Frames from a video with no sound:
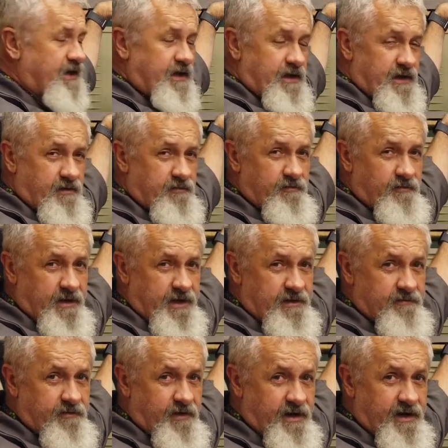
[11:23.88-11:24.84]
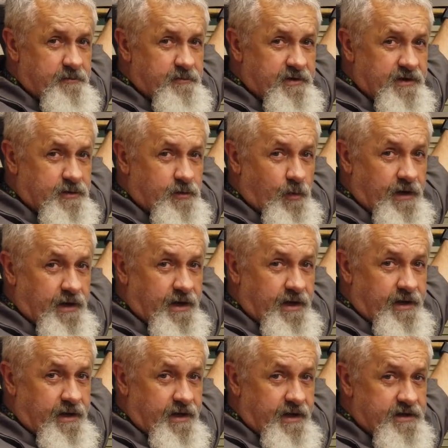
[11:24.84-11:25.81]
in an environment
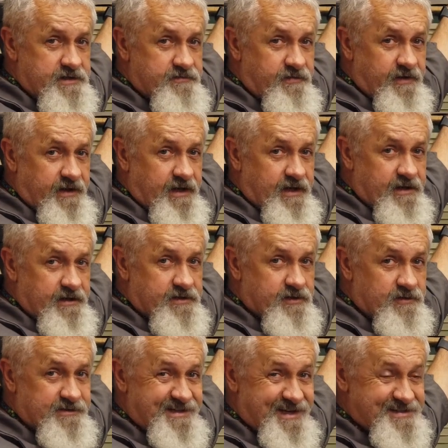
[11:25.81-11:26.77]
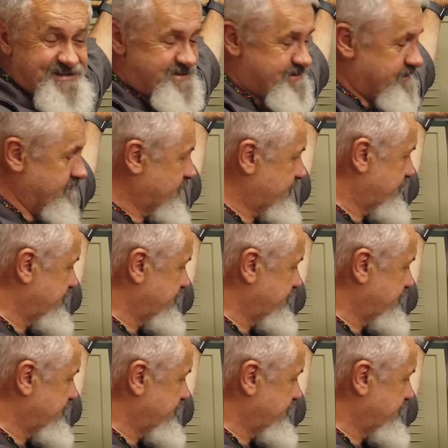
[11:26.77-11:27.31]
where there's very little dust.